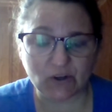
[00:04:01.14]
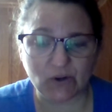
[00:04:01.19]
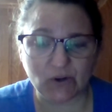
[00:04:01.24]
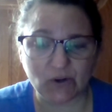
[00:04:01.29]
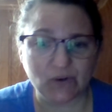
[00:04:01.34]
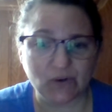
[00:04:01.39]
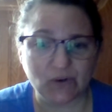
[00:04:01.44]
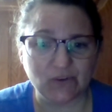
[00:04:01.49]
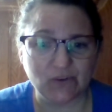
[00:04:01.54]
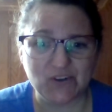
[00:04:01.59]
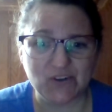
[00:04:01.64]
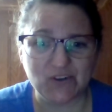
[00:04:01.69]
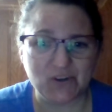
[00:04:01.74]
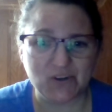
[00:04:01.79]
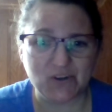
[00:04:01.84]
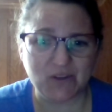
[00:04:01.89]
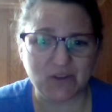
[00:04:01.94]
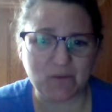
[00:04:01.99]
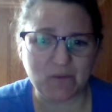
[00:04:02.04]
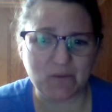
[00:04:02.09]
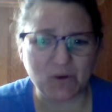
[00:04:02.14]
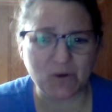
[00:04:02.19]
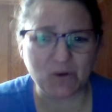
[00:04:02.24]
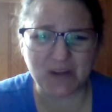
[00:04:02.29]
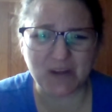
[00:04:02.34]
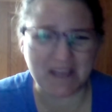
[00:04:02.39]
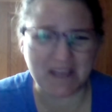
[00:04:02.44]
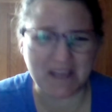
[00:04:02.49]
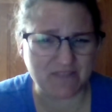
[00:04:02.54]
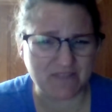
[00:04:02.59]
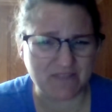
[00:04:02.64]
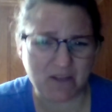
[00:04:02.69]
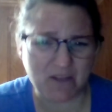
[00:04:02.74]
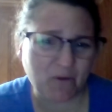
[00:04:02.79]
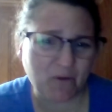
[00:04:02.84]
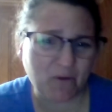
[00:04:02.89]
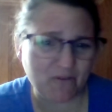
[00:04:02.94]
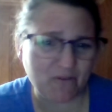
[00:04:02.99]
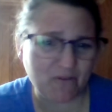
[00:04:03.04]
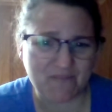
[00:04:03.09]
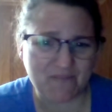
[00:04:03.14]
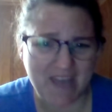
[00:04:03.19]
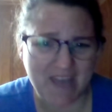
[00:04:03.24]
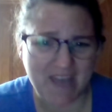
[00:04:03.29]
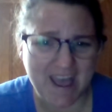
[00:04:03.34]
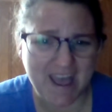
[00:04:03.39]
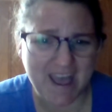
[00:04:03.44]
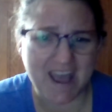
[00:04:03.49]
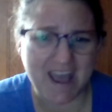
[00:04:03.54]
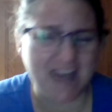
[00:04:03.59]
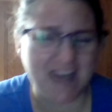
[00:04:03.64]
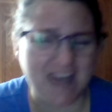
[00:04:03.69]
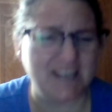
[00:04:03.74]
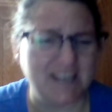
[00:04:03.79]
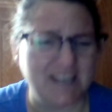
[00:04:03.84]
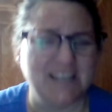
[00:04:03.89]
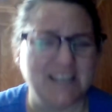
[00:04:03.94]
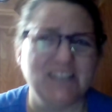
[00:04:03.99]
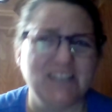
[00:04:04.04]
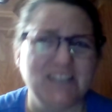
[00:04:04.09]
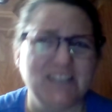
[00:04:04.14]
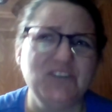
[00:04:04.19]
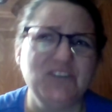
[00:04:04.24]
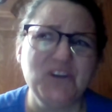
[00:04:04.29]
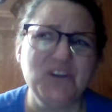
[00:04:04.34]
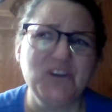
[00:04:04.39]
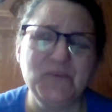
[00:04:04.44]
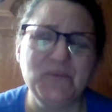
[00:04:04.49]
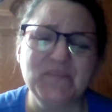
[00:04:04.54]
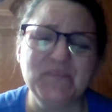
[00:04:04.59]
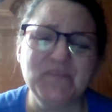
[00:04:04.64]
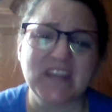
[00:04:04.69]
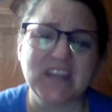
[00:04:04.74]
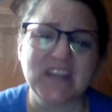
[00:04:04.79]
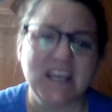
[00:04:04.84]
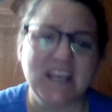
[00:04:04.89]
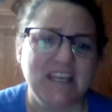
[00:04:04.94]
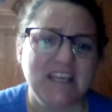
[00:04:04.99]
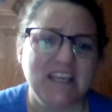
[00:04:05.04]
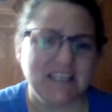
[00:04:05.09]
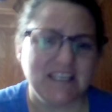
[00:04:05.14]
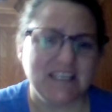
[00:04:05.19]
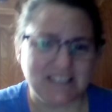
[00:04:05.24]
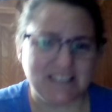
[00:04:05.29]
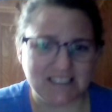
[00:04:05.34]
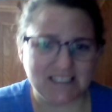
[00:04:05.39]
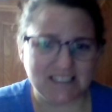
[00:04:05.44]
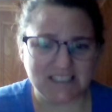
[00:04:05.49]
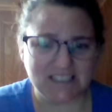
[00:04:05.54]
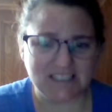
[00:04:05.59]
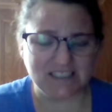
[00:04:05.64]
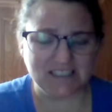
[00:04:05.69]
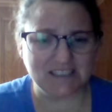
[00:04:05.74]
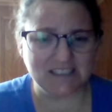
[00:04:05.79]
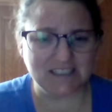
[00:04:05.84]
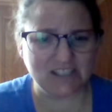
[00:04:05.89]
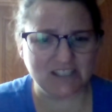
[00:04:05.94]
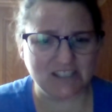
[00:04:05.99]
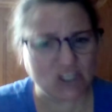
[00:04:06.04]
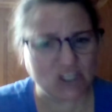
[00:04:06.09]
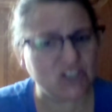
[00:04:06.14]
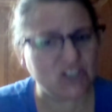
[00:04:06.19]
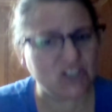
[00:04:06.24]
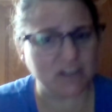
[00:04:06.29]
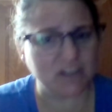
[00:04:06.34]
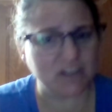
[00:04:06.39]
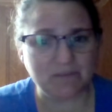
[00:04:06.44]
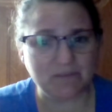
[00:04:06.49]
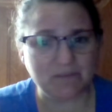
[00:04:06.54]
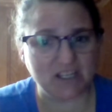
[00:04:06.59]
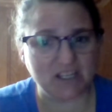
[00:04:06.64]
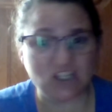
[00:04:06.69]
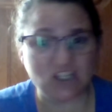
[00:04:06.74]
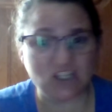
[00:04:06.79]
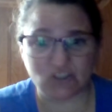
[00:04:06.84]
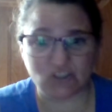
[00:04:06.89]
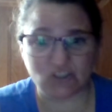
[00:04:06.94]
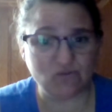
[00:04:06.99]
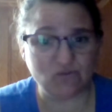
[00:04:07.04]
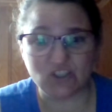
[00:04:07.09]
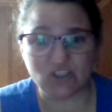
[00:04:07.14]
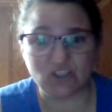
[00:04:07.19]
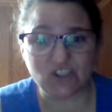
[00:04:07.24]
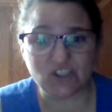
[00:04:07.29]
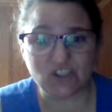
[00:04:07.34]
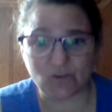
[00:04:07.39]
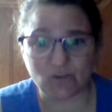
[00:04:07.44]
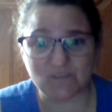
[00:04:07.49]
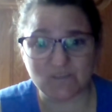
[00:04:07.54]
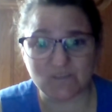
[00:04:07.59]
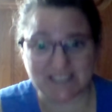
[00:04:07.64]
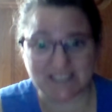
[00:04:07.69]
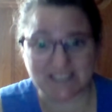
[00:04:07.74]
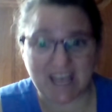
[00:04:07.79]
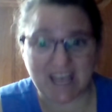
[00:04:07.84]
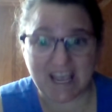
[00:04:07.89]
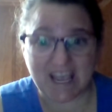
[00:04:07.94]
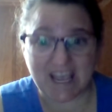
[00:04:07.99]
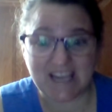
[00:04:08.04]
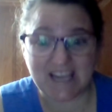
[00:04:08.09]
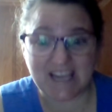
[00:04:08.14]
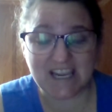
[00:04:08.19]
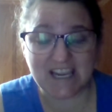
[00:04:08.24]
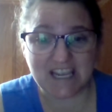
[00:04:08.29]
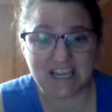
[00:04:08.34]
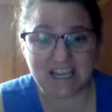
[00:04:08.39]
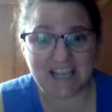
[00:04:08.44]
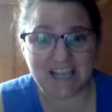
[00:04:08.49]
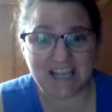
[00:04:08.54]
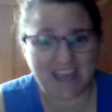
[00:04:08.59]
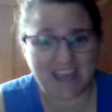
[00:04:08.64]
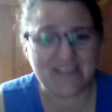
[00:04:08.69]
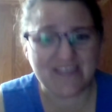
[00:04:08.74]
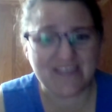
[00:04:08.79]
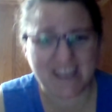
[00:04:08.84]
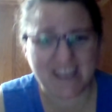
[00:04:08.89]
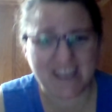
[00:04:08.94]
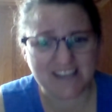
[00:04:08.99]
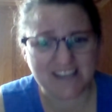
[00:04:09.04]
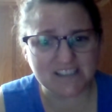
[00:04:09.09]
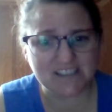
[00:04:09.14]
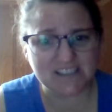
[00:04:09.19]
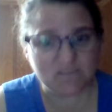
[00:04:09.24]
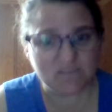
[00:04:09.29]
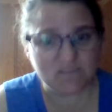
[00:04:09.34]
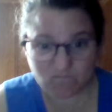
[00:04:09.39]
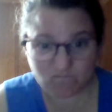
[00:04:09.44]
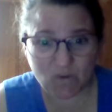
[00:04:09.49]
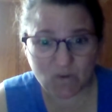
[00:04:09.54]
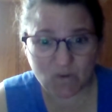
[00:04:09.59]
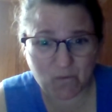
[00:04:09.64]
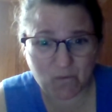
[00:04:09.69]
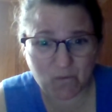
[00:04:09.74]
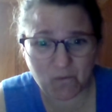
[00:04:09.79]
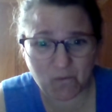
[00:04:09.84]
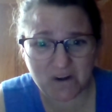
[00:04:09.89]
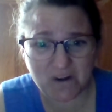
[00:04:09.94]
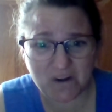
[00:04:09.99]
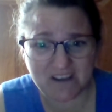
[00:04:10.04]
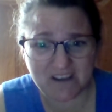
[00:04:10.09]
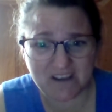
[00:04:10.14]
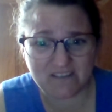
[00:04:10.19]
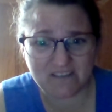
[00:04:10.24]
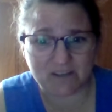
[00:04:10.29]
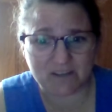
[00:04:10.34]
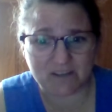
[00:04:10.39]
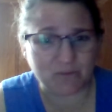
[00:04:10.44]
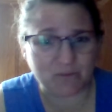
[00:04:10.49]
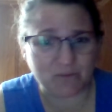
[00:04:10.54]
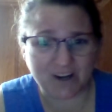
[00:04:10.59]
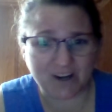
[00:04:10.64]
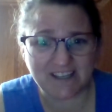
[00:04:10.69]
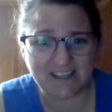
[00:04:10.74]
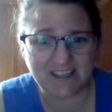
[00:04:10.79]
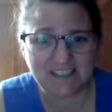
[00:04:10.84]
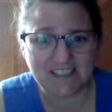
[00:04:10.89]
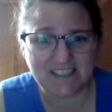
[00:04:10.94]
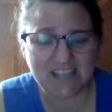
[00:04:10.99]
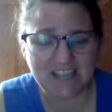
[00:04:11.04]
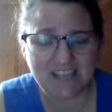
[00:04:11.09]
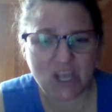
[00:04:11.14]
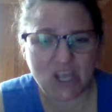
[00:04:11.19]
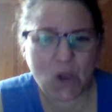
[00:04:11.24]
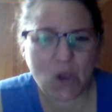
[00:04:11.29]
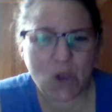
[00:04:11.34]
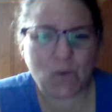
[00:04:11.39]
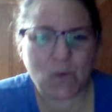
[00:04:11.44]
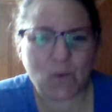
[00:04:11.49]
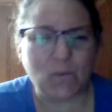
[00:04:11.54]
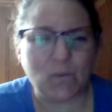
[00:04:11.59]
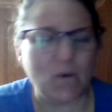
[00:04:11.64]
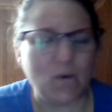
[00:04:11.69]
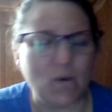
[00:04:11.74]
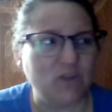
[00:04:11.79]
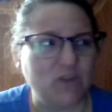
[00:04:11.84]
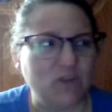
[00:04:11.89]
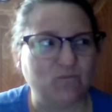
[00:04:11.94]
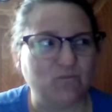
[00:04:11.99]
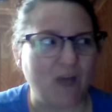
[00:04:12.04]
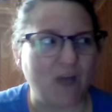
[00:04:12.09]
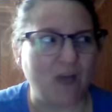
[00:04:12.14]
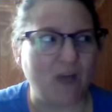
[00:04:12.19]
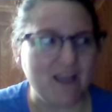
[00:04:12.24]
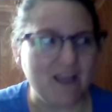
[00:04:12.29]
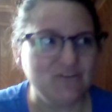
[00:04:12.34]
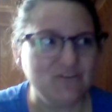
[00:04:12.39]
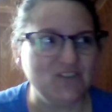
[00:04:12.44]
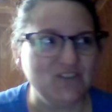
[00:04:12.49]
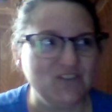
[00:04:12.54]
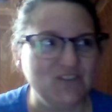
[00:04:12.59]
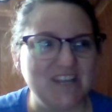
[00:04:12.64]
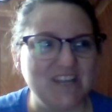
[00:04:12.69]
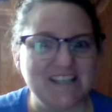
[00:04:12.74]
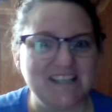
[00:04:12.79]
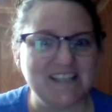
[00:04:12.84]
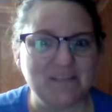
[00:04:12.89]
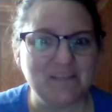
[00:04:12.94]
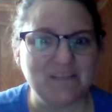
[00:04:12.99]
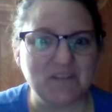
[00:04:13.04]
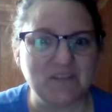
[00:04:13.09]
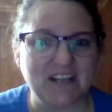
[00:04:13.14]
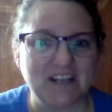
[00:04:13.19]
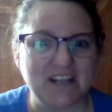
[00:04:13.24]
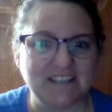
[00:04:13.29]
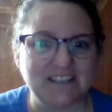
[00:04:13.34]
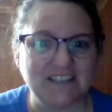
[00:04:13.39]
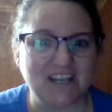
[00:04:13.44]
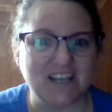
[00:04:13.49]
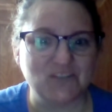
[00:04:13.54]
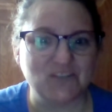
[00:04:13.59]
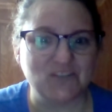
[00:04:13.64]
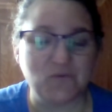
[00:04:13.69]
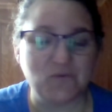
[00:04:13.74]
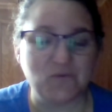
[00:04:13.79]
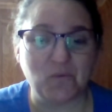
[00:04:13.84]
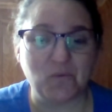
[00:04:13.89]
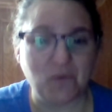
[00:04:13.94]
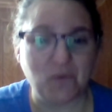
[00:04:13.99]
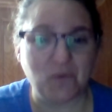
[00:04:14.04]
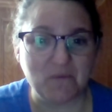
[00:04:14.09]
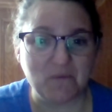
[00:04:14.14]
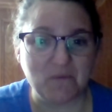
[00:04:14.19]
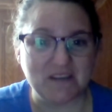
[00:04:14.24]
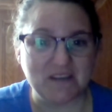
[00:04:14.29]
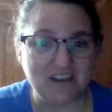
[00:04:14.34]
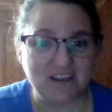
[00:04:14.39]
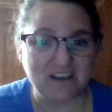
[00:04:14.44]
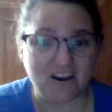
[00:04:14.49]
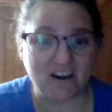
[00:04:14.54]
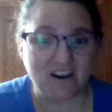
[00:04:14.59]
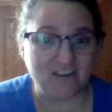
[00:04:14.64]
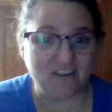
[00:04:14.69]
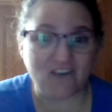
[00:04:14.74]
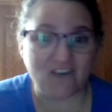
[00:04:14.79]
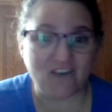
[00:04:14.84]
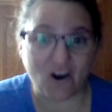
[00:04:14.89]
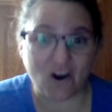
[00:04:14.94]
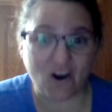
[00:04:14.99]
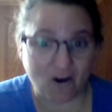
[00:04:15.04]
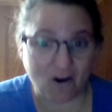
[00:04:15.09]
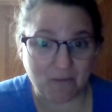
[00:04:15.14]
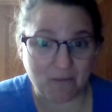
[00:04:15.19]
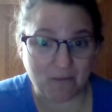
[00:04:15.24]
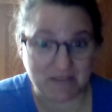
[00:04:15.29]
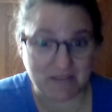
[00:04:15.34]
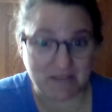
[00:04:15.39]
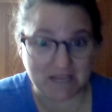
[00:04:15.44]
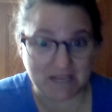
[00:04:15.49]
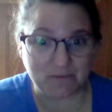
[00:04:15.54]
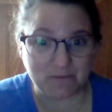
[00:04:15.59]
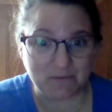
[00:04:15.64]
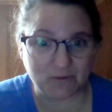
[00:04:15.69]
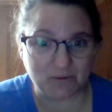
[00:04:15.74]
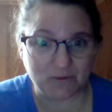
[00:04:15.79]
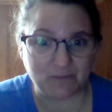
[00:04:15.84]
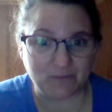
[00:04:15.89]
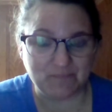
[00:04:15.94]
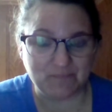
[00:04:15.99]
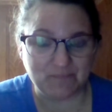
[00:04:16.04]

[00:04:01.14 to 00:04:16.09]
or, they weren't fat, and, there's some things you just don't say, and that's one of them, right? Why would you say something like that to a woman, of all people?